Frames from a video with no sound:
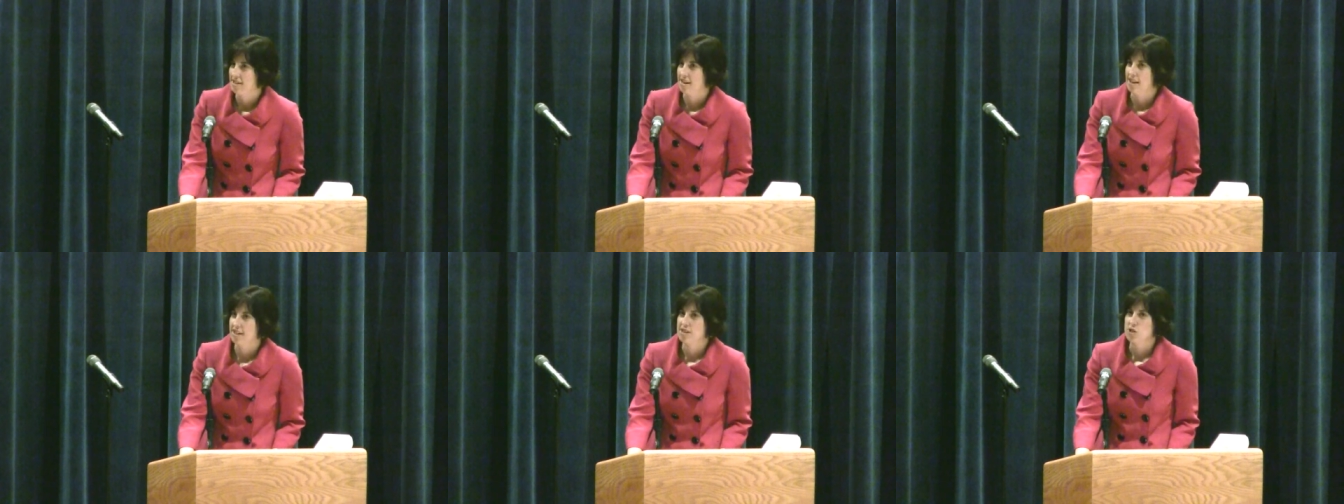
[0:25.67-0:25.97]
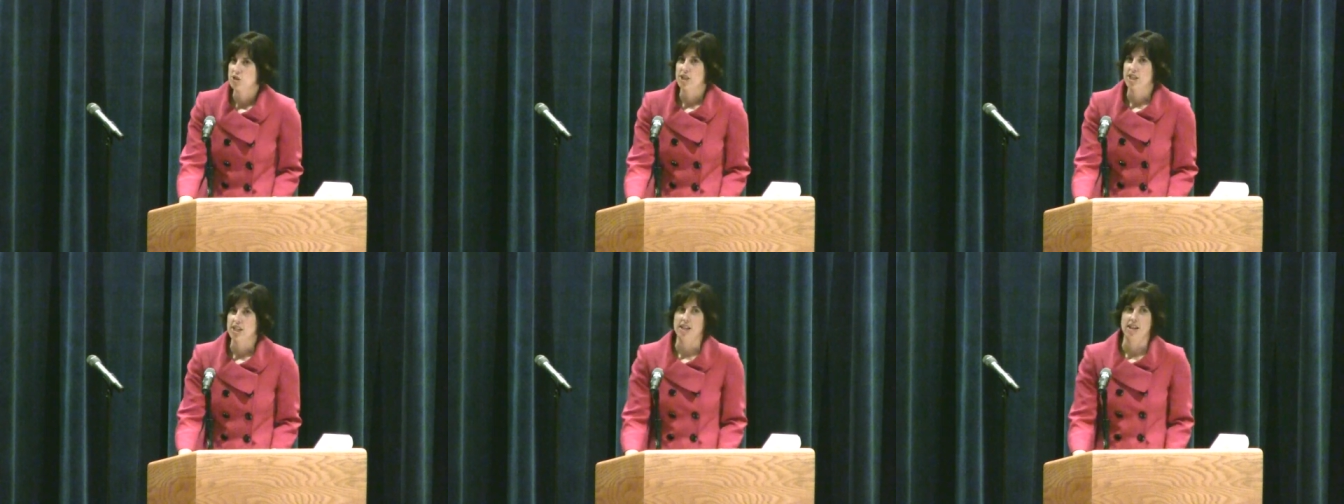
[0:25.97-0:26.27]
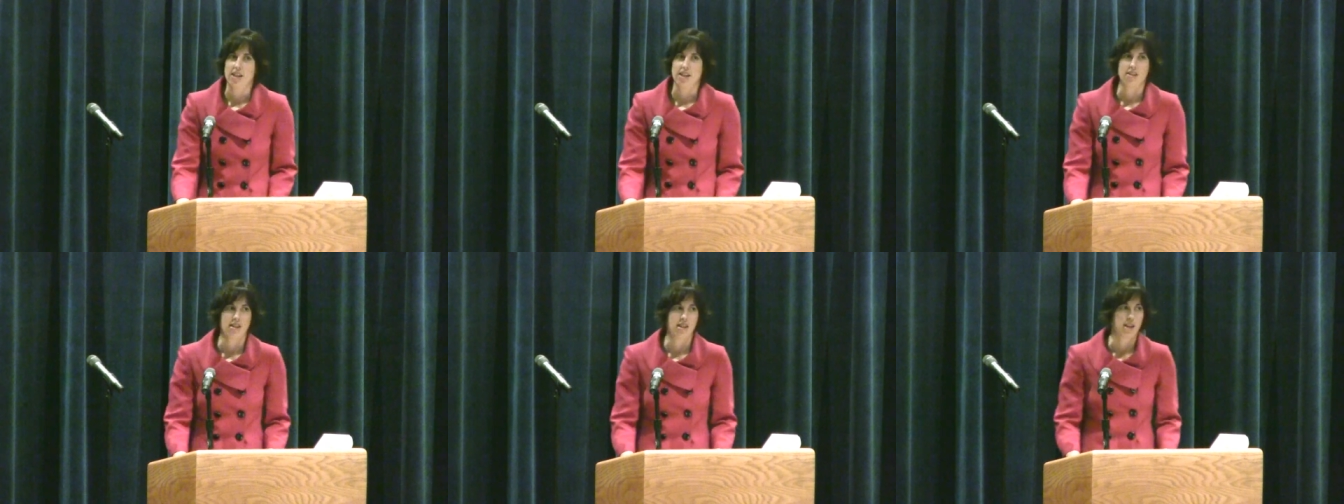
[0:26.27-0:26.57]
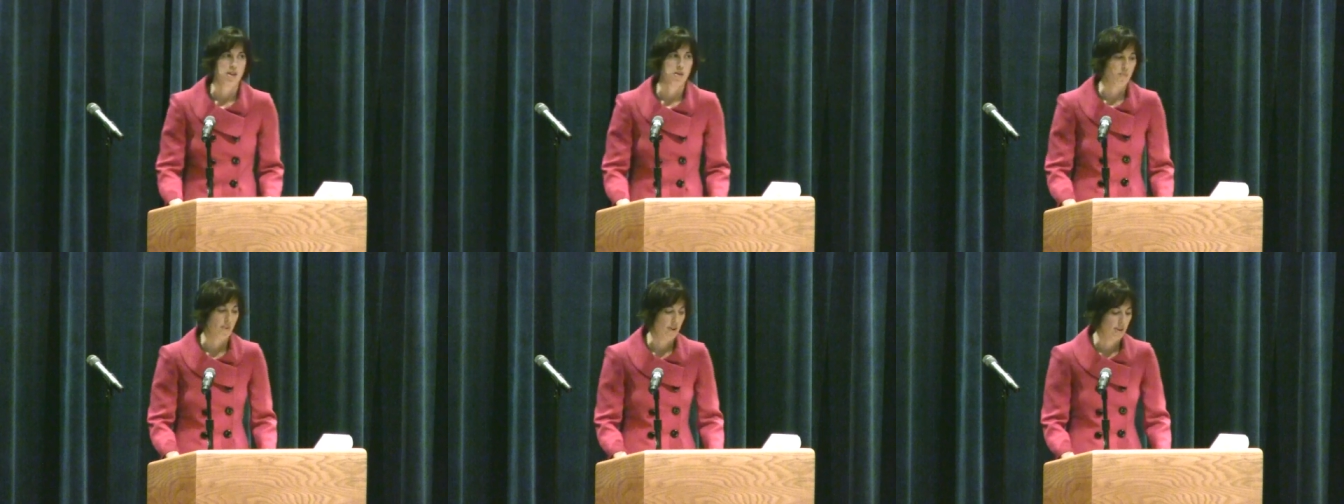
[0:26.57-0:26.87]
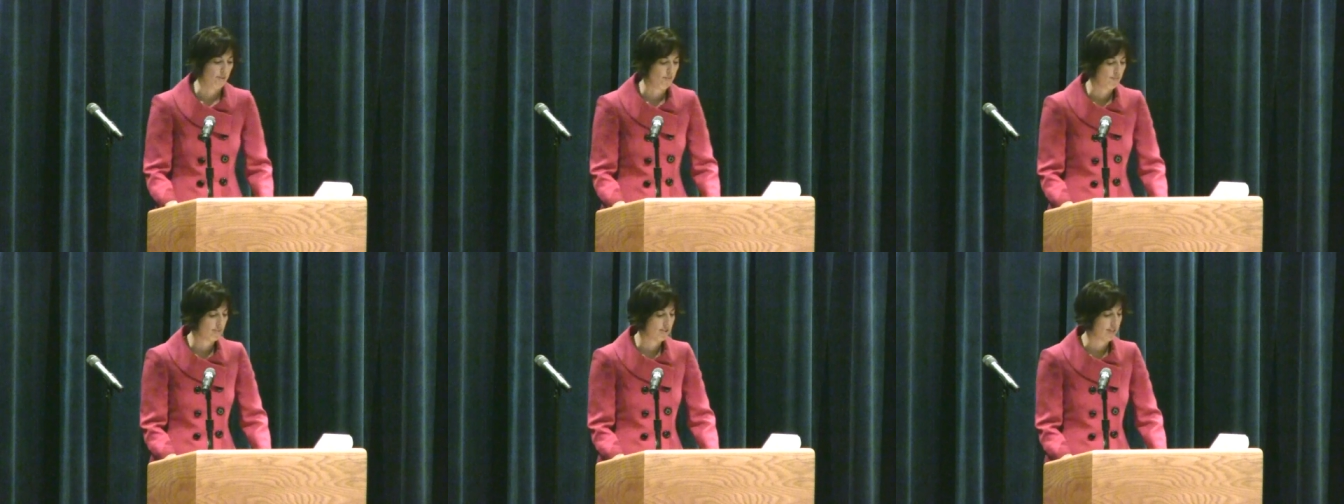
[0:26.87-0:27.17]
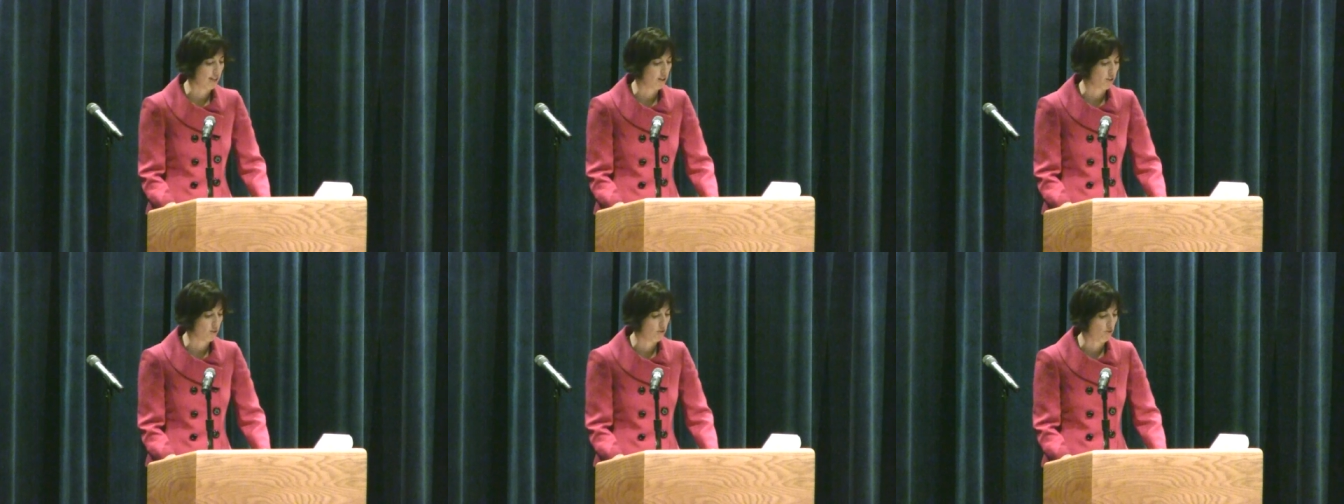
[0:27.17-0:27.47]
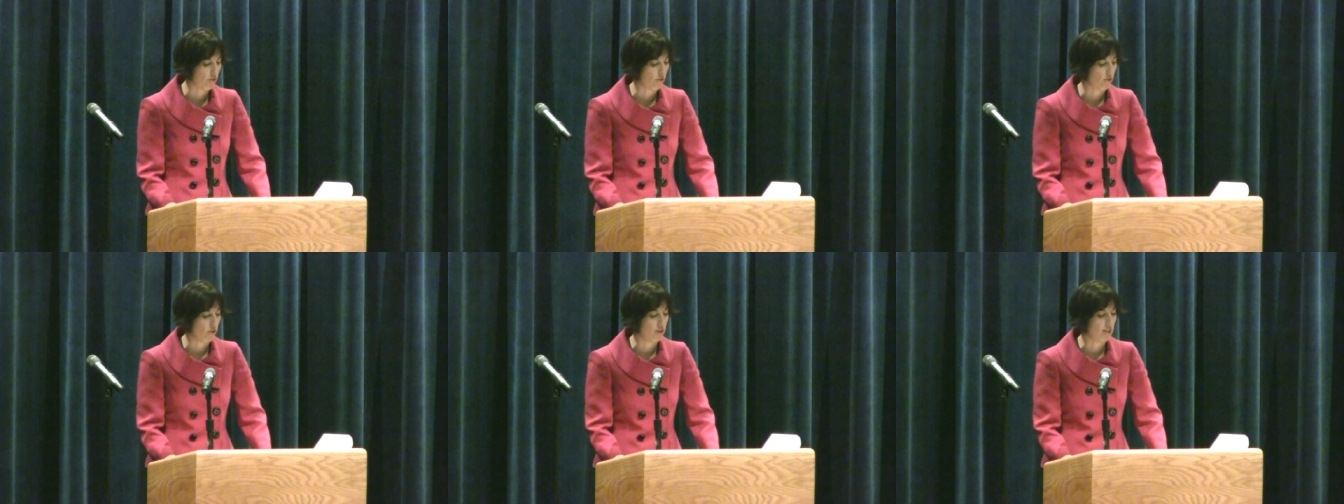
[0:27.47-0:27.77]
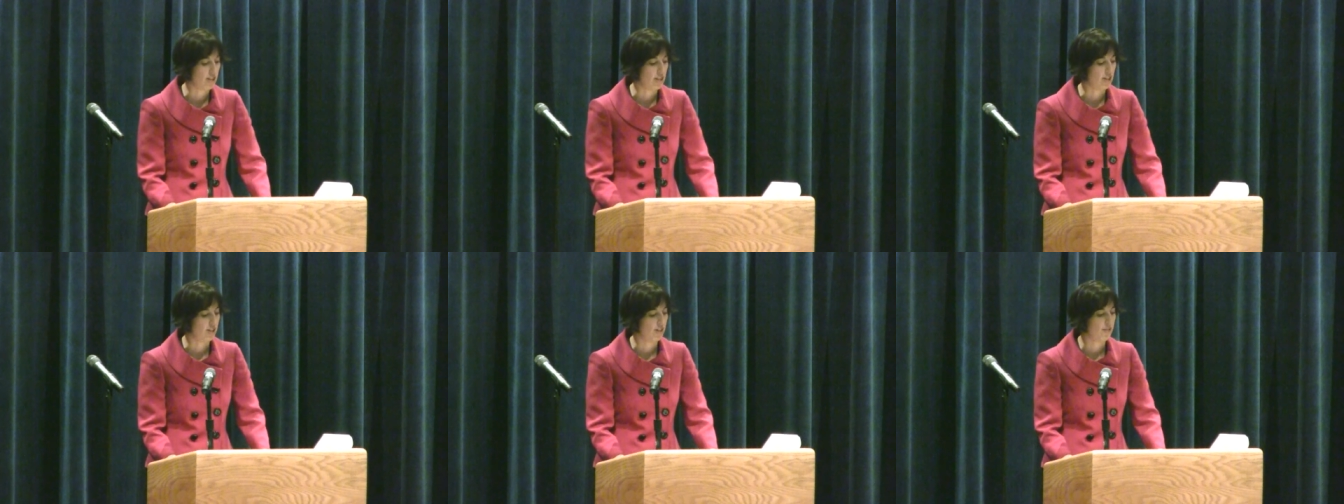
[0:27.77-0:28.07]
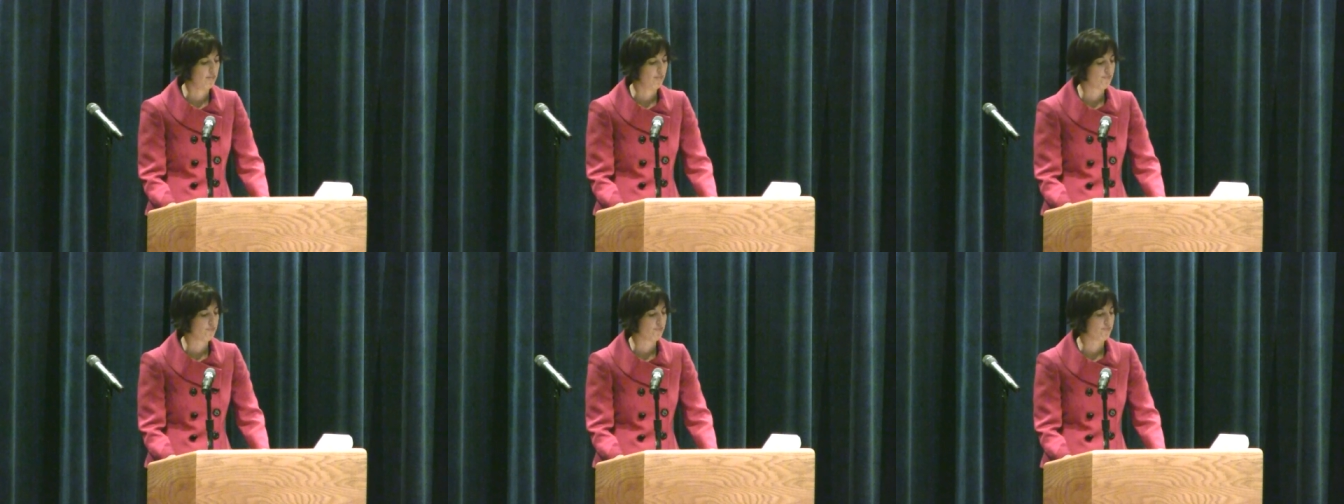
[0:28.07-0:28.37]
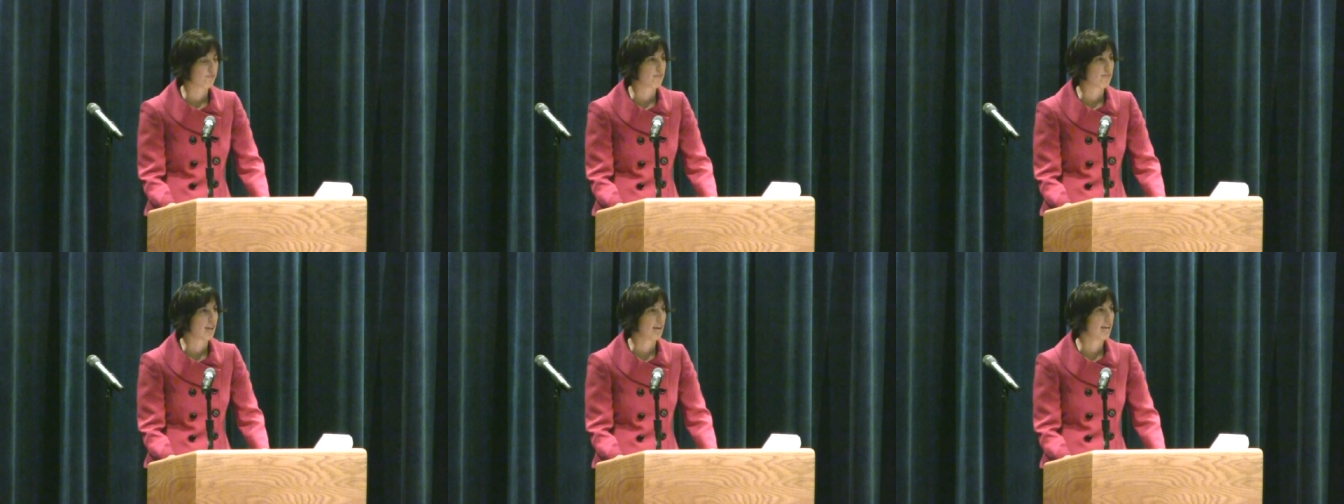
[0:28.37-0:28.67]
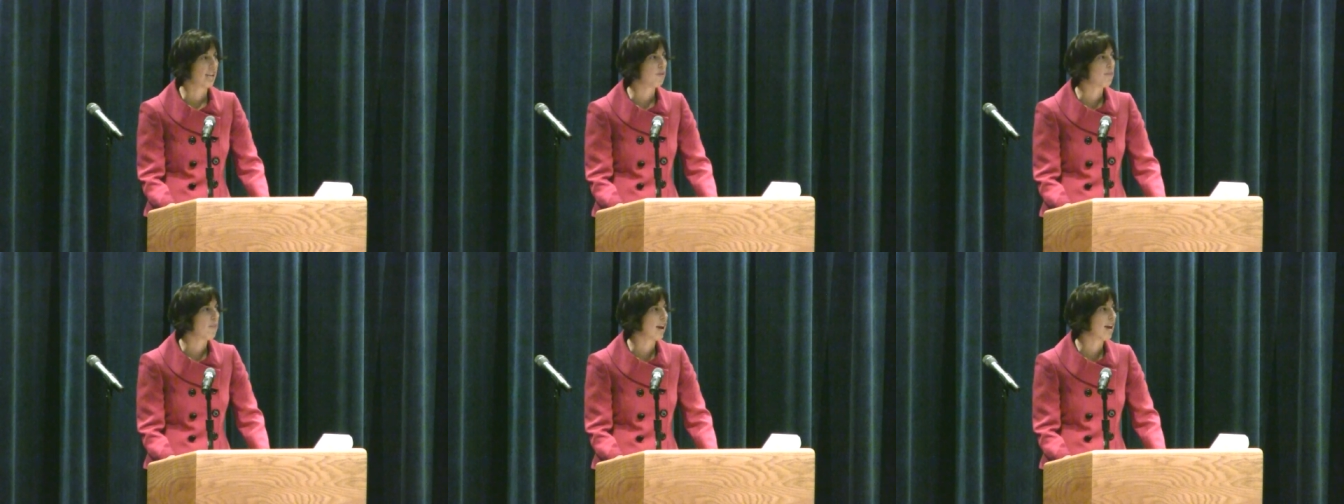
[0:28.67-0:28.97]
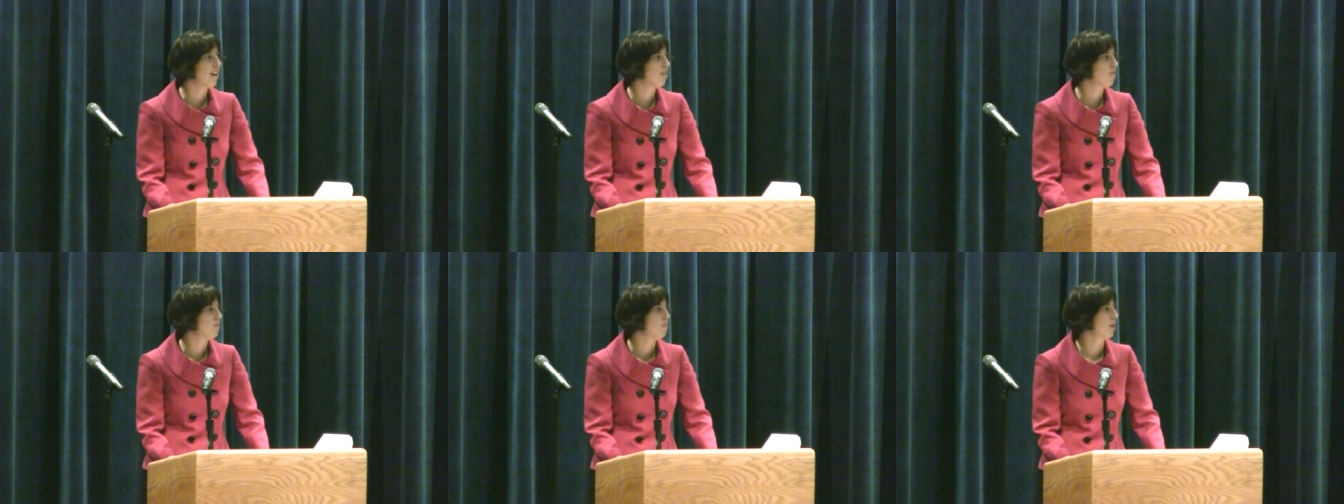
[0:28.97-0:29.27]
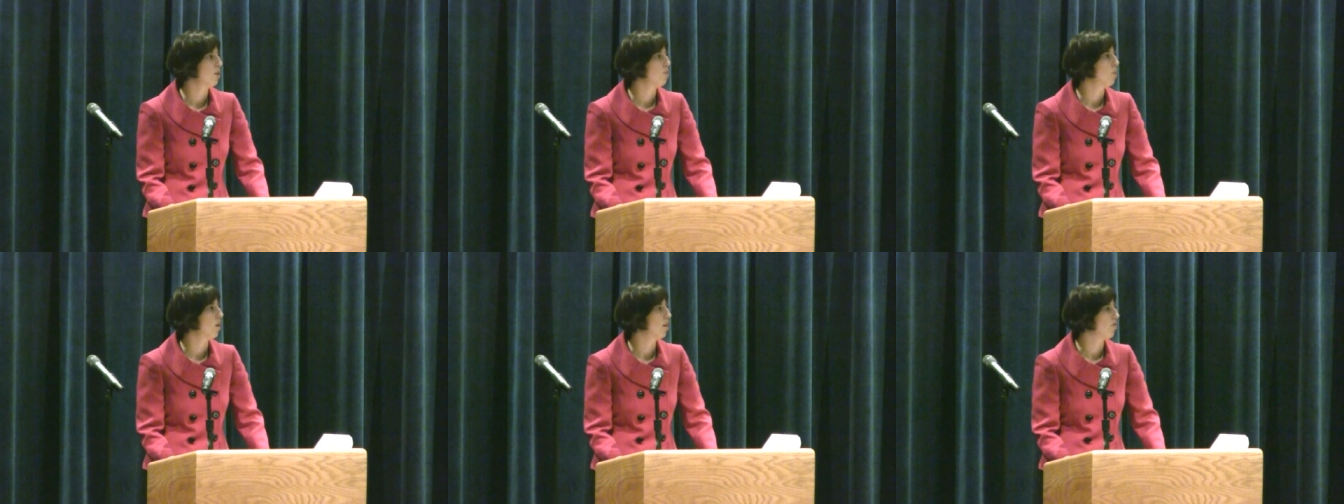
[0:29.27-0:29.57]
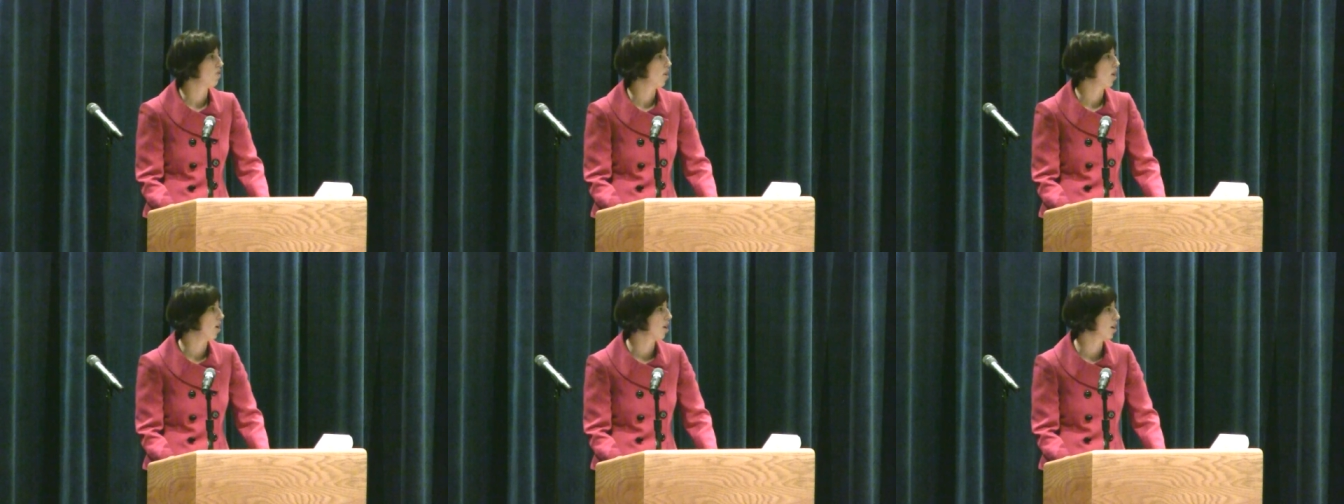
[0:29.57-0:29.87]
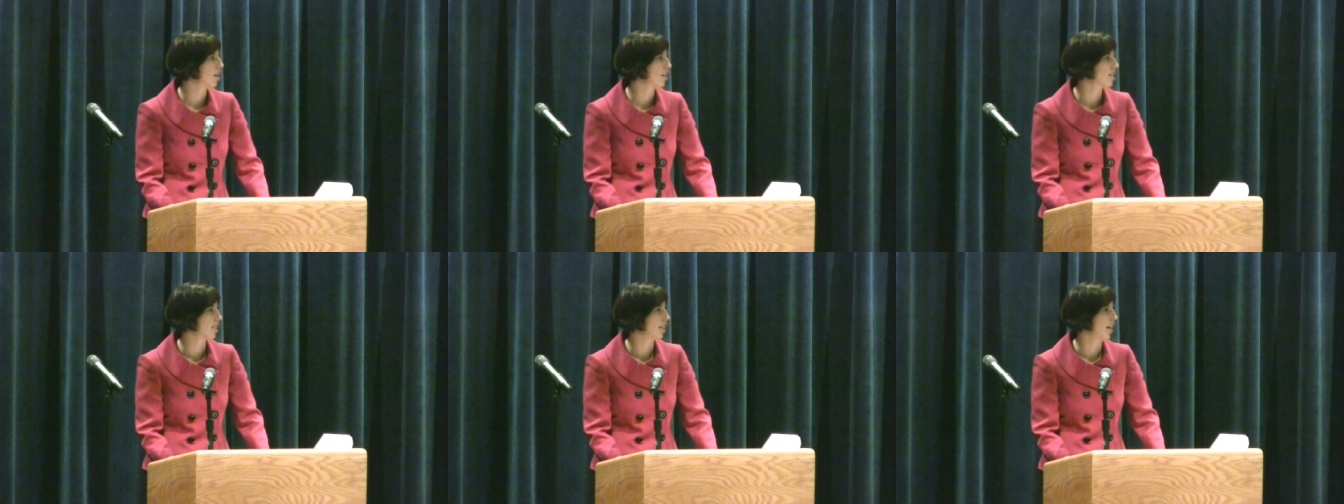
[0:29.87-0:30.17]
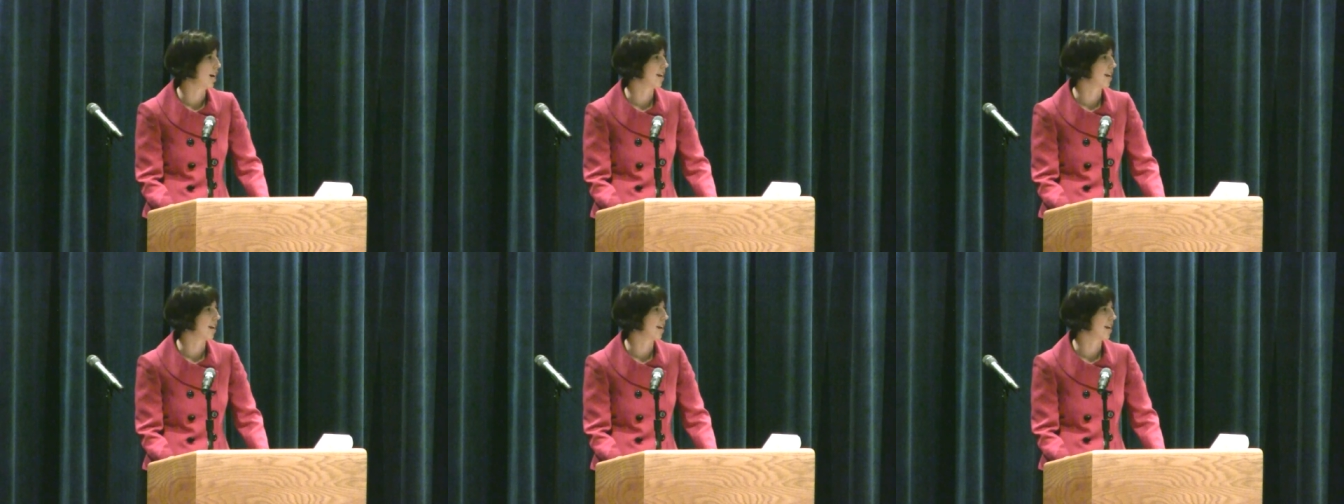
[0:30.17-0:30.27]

and I took it, I think, in my second or third year. And it may have been one of the hardest